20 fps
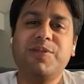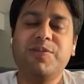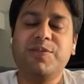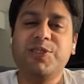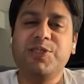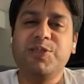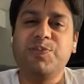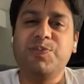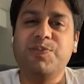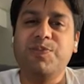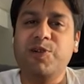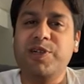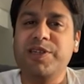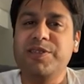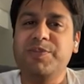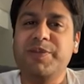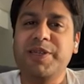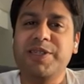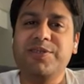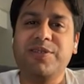of this book
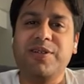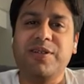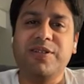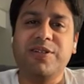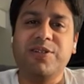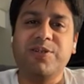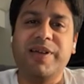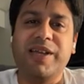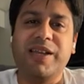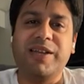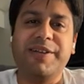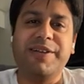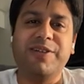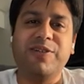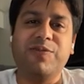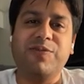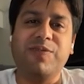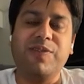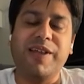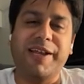is based on the
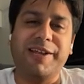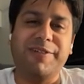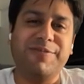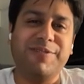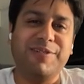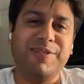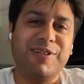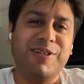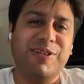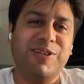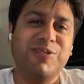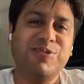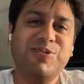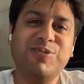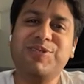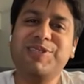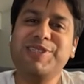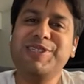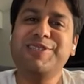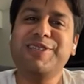duality of life.
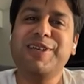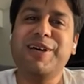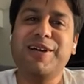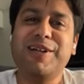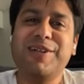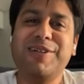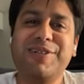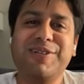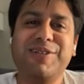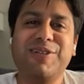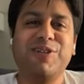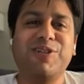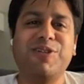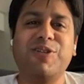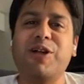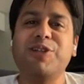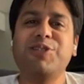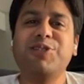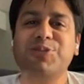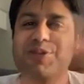So these are
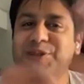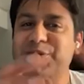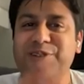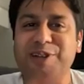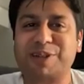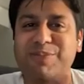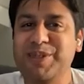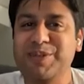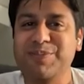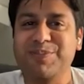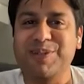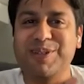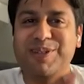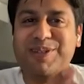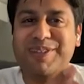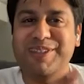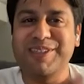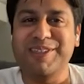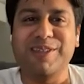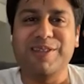not two different
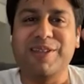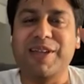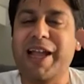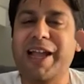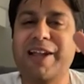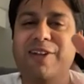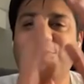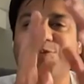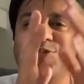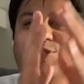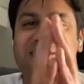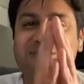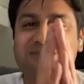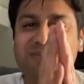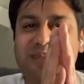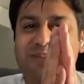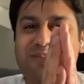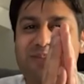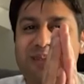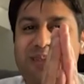people. These are the hand of
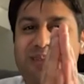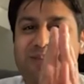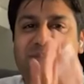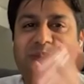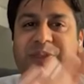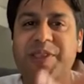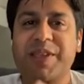same people.